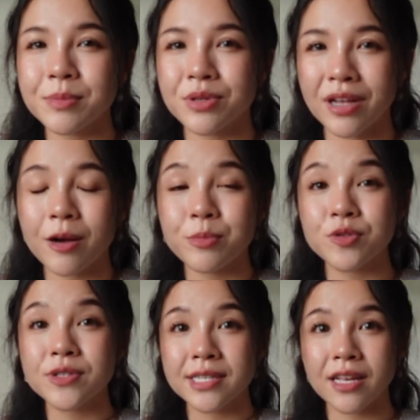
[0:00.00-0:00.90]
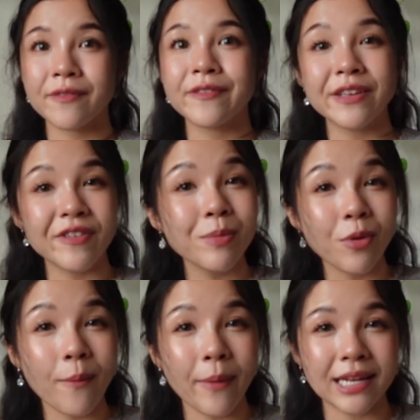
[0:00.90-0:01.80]
to help you save even
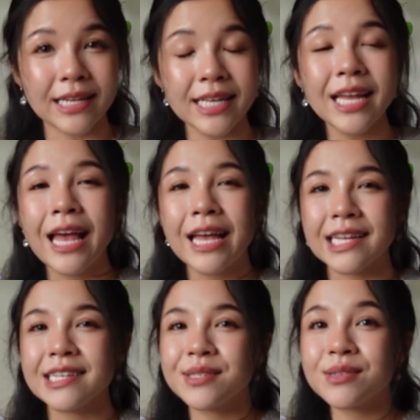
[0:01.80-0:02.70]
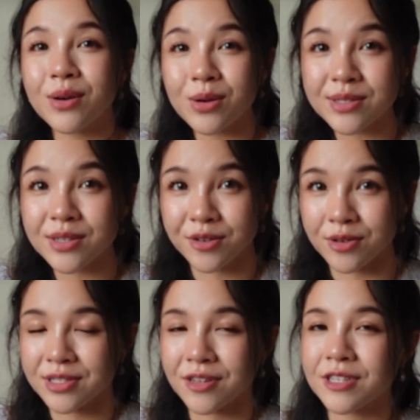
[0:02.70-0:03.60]
more money is to go to the
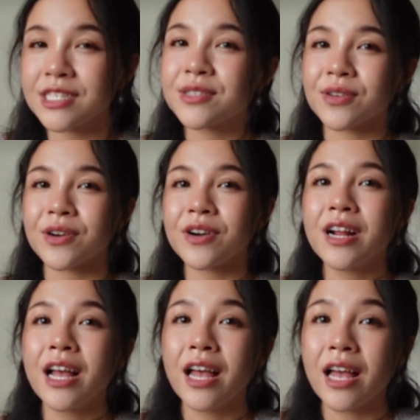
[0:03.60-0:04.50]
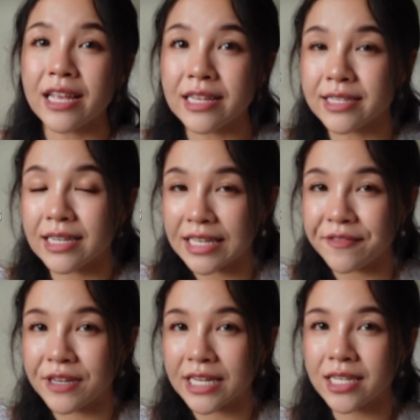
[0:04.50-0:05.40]
grocery store in the
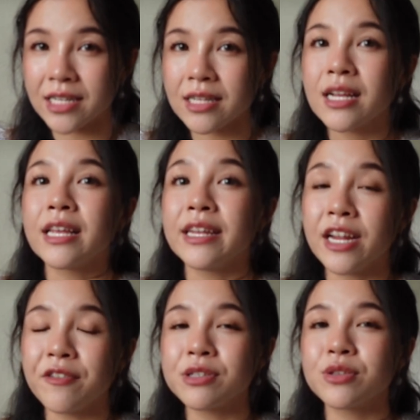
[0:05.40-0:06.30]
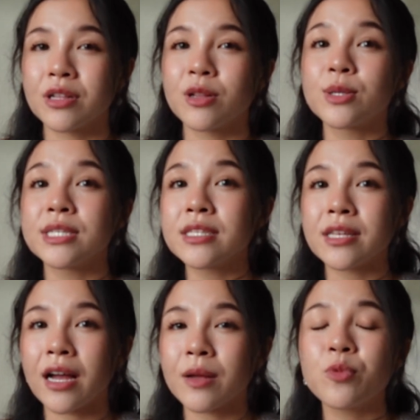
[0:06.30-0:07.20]
evening, nearer to closing
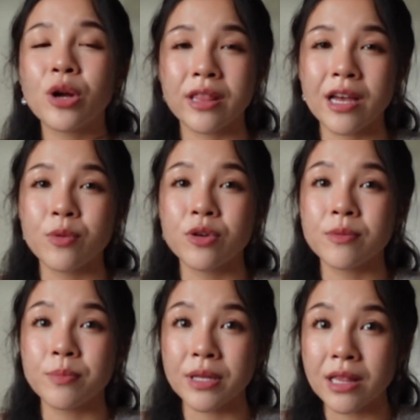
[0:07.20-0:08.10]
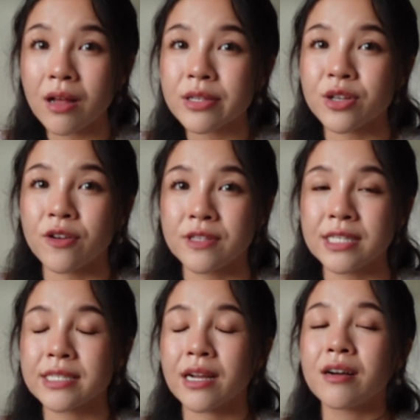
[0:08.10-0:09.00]
time, where there would be lots of
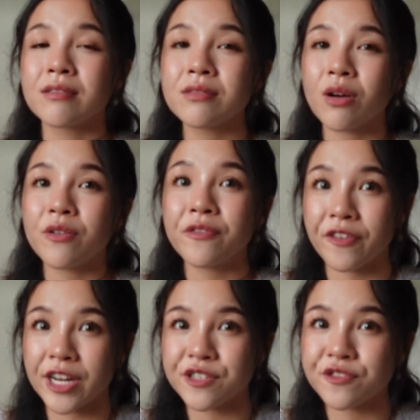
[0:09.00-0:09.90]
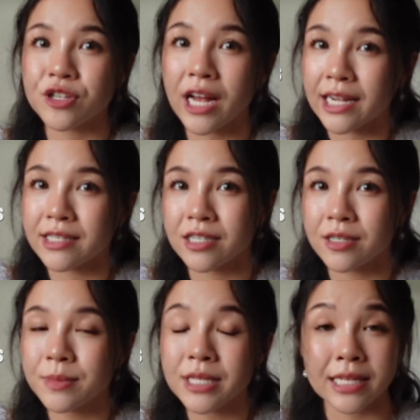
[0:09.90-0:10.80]
discount of fresh food
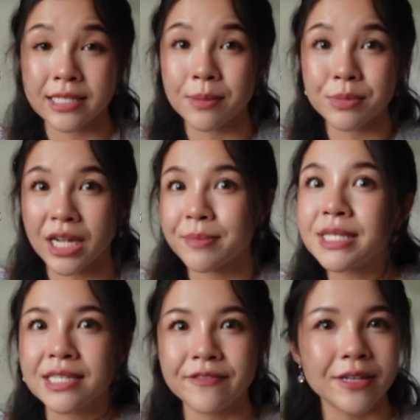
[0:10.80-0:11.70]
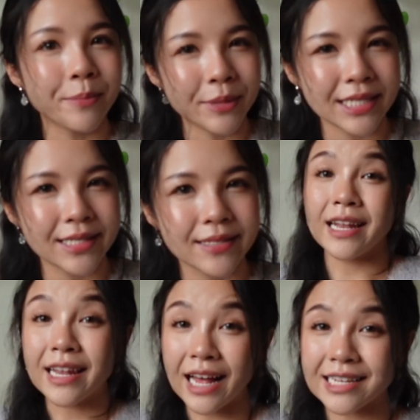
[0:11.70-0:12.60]
items and sometimes even meat.
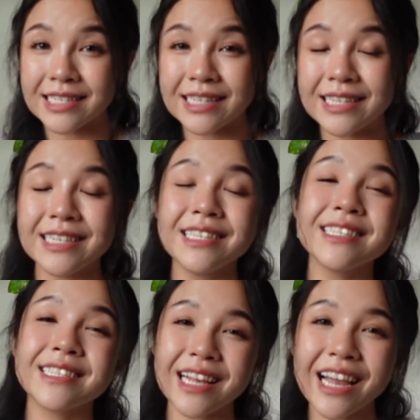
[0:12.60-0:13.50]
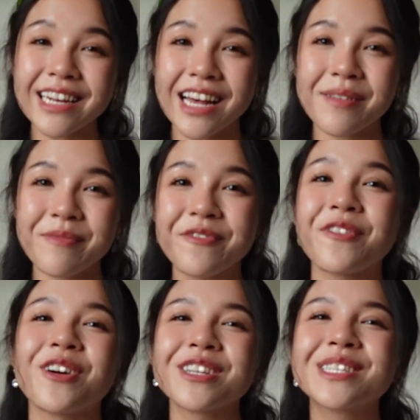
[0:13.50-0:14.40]
Lastly, sign up
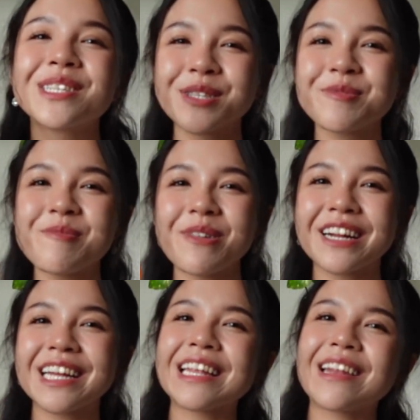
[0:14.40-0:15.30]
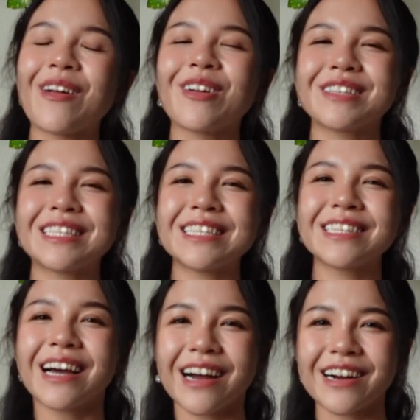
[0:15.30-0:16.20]
for supermarket loyalty
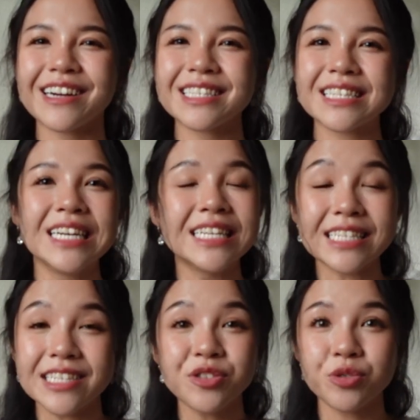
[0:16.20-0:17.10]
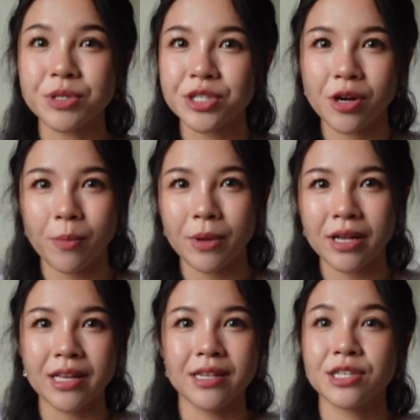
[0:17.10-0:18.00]
cards. Since you'll be shopping
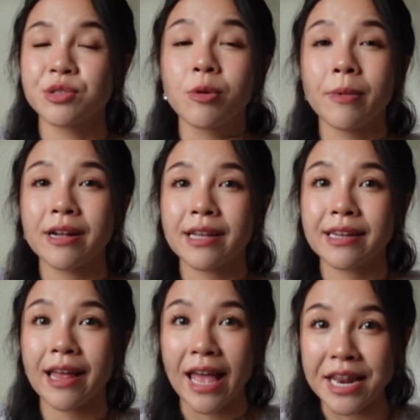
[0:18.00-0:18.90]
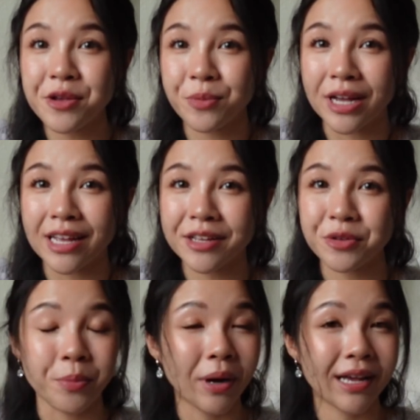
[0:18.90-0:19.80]
in the supermarket anyway,
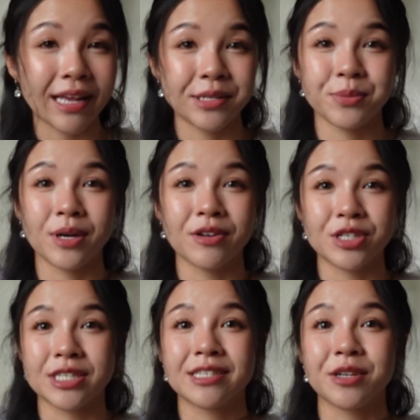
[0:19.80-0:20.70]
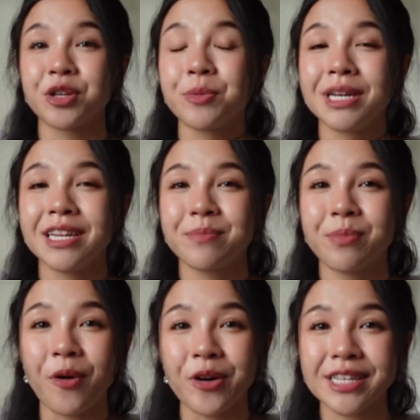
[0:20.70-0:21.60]
you might as well just accumulate
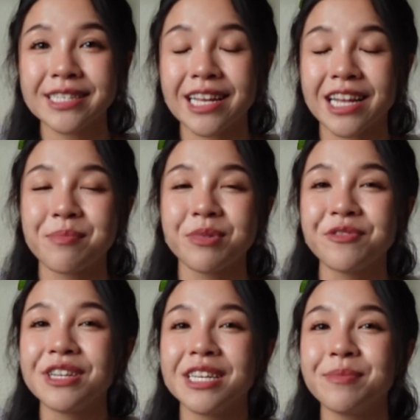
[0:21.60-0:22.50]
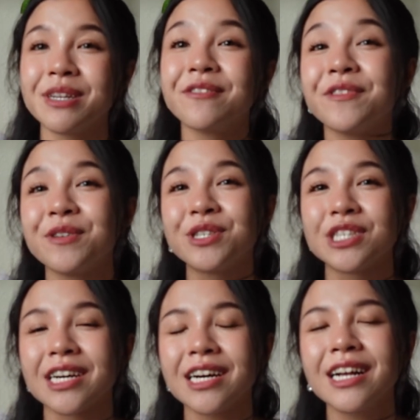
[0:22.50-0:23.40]
points that can be redeemed in the
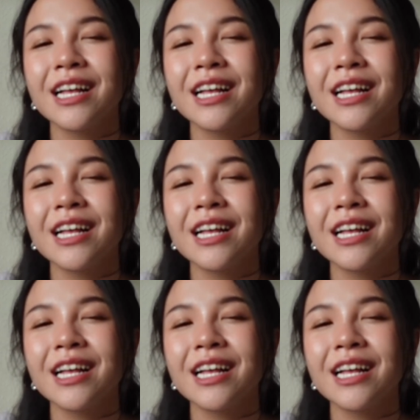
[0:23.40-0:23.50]
future.